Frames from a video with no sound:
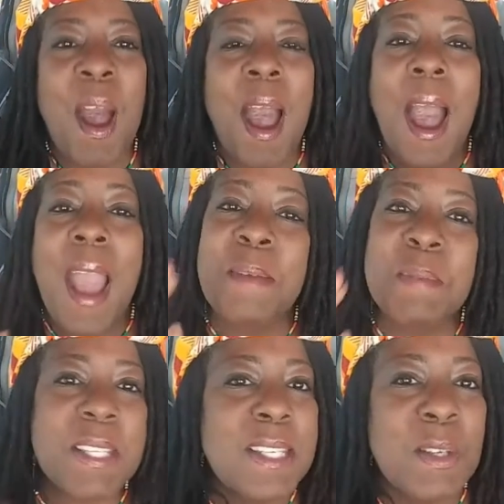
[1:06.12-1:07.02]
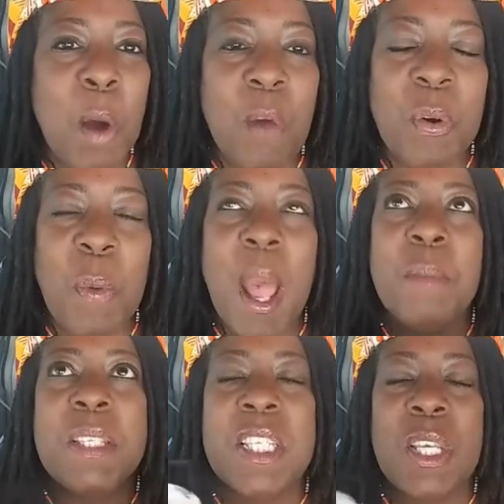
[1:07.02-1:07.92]
I am still
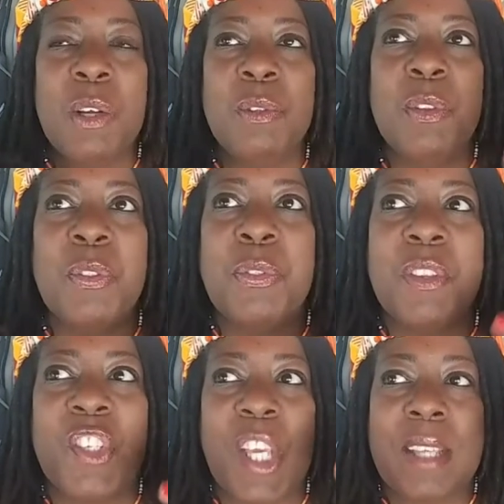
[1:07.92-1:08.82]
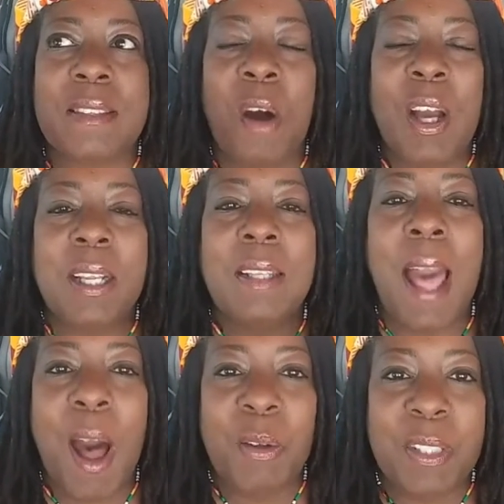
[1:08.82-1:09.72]
overwhelmed, still just on
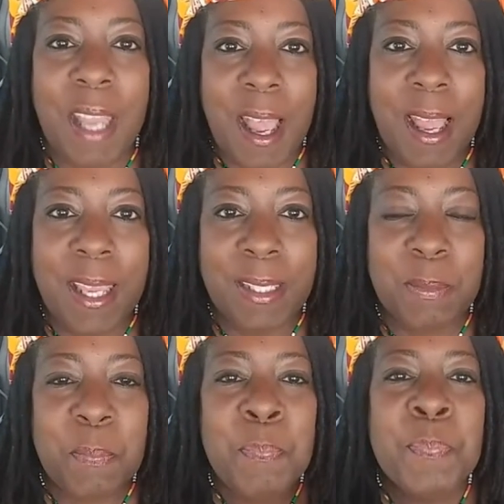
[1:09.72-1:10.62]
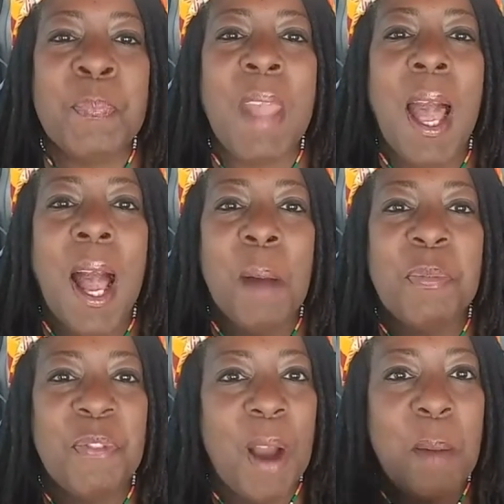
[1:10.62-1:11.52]
cloud nine
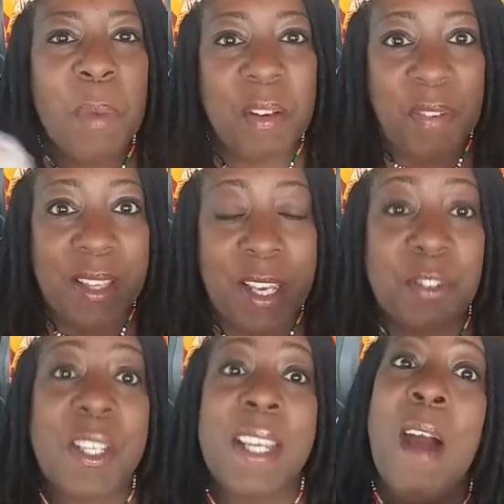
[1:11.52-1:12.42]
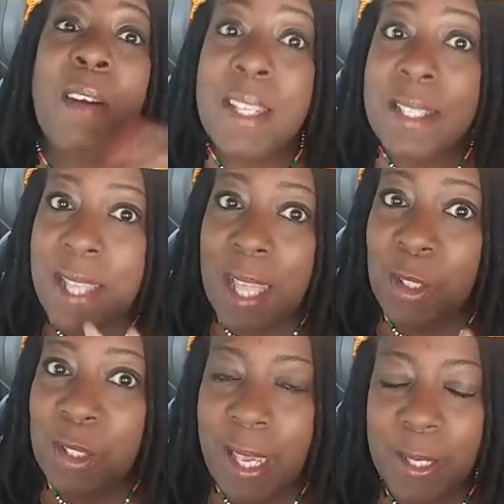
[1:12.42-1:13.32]
from an event yesterday, and I'll get into that a
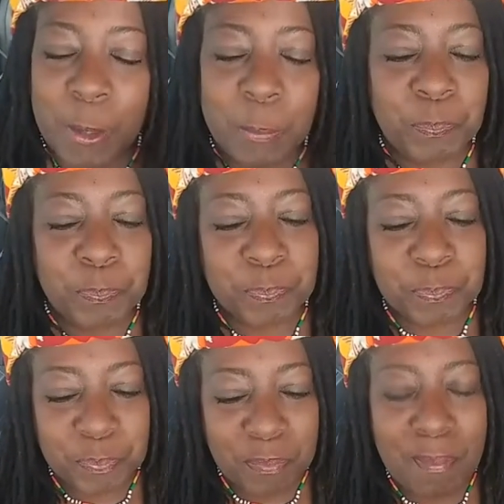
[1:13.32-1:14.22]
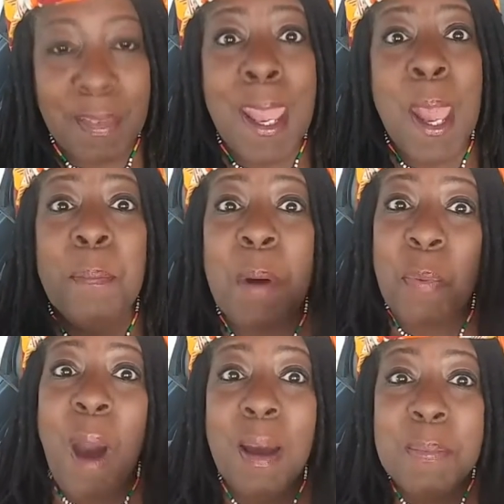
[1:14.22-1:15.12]
little later. But
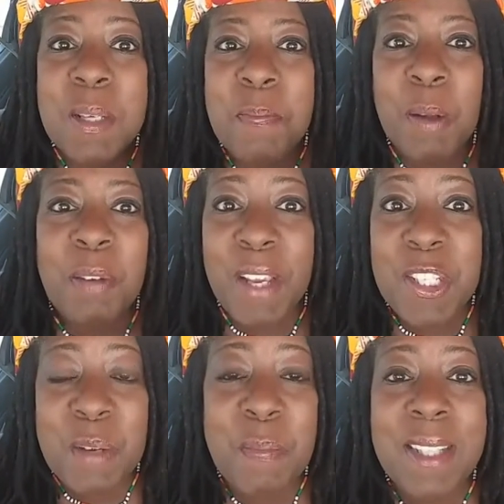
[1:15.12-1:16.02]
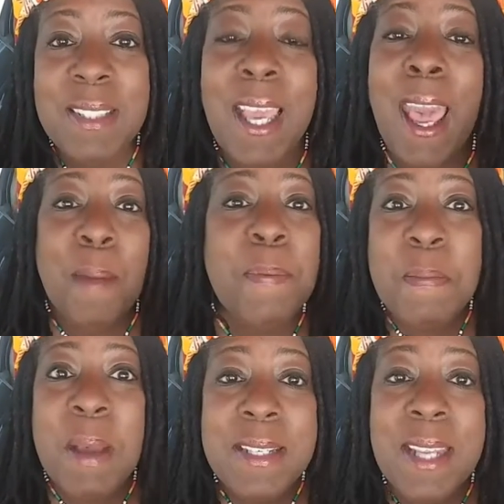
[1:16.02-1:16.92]
welcome to Motivation Monday. Happy
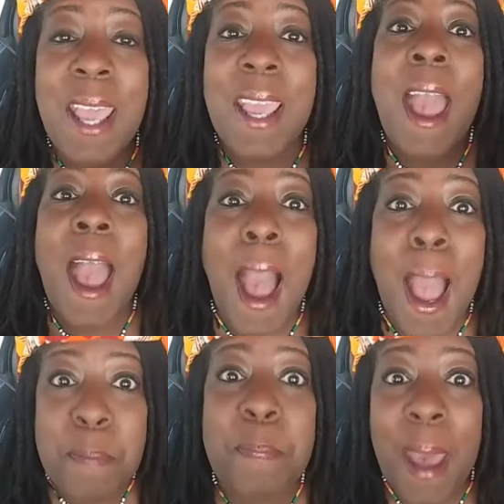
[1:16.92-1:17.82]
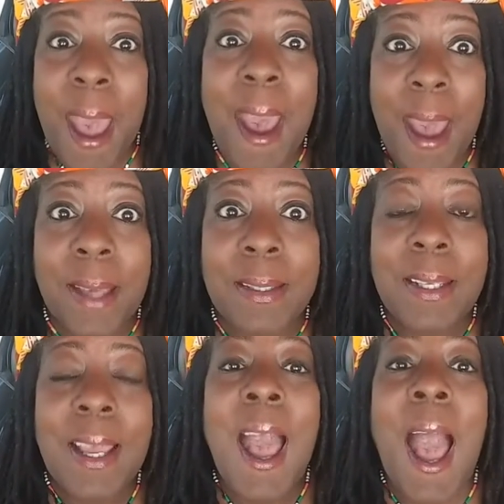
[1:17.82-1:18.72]
Monday. I'm back.
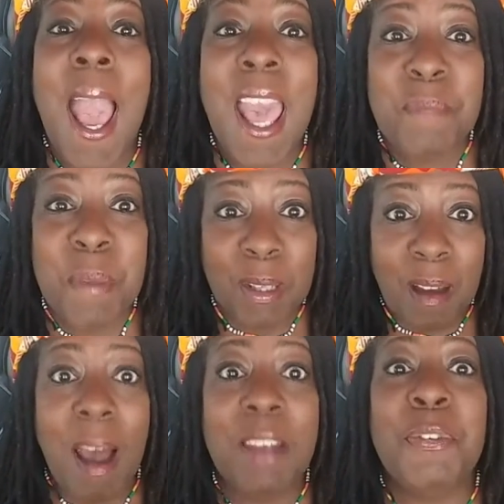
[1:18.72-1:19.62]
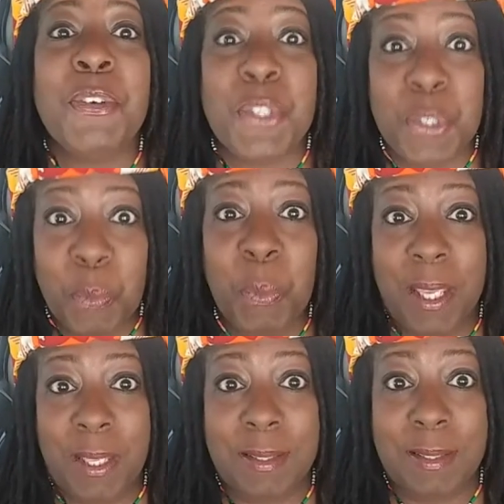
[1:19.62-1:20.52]
I have been gone for 2
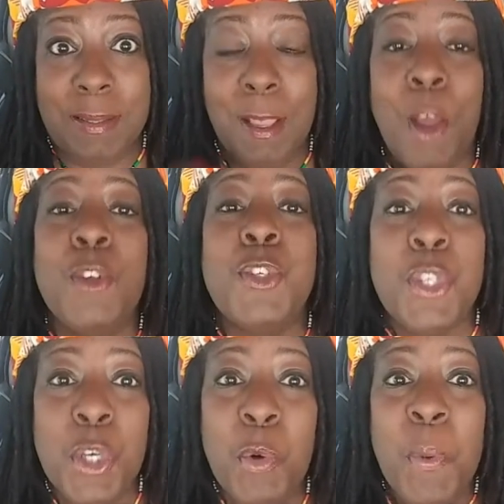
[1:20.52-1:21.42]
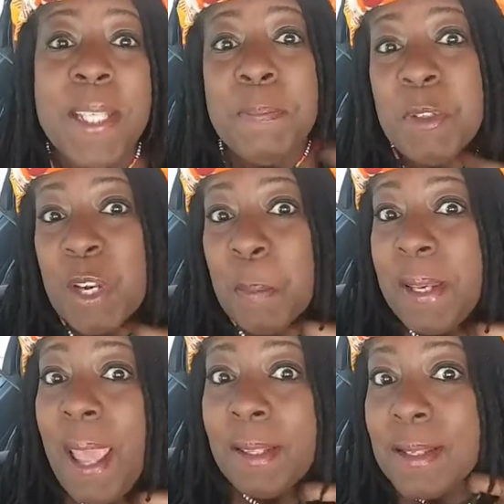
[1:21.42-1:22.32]
weeks. 2 weeks. I'm sure my
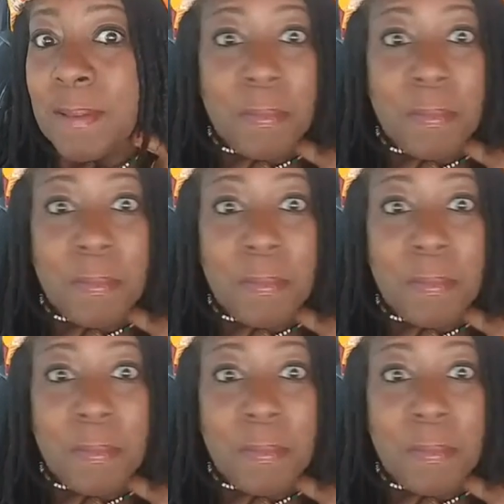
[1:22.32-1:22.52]
necklace.